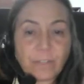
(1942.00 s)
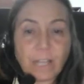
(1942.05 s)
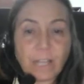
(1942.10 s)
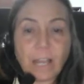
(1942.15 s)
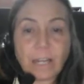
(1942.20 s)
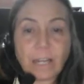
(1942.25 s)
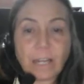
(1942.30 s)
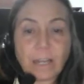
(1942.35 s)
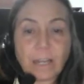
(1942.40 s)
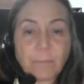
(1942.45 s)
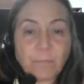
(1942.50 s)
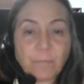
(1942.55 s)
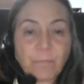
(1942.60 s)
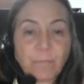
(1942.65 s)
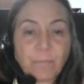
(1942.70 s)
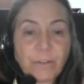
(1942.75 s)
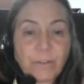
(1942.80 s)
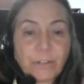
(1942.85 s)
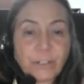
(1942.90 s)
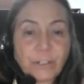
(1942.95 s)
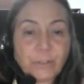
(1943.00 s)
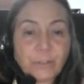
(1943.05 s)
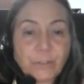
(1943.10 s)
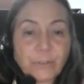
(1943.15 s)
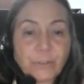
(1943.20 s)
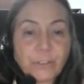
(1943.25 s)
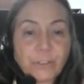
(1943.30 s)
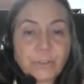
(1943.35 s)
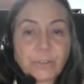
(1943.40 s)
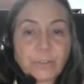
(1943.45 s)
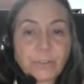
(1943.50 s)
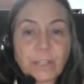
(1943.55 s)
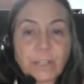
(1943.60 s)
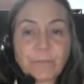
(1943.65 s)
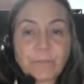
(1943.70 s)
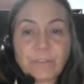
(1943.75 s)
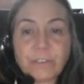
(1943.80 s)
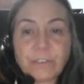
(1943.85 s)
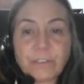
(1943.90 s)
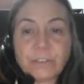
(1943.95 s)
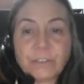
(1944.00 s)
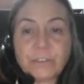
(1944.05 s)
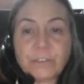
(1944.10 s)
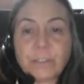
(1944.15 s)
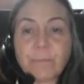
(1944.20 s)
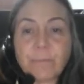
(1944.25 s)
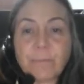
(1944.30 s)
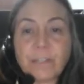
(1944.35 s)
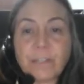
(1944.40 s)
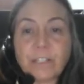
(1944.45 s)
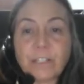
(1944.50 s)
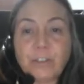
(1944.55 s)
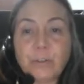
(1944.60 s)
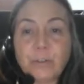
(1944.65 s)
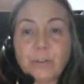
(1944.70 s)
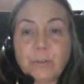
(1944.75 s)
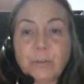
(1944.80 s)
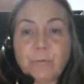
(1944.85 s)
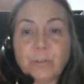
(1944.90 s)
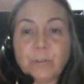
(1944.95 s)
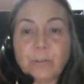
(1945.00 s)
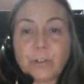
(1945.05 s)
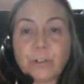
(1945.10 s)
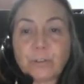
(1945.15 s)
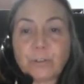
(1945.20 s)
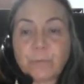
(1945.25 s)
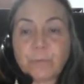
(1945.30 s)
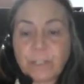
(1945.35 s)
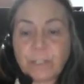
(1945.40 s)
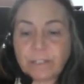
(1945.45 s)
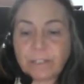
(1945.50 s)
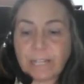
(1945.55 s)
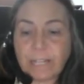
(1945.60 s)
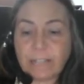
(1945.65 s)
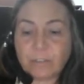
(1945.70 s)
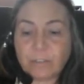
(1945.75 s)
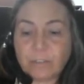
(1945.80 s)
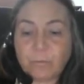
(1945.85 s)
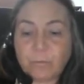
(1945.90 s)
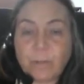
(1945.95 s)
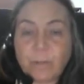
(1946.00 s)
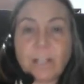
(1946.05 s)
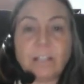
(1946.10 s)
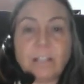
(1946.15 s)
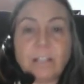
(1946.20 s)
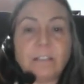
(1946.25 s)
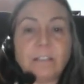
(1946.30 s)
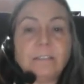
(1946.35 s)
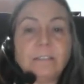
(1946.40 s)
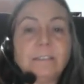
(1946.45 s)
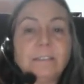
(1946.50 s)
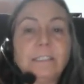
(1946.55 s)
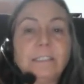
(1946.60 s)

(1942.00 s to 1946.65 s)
and I'm very curious if this is something you've worked with as well,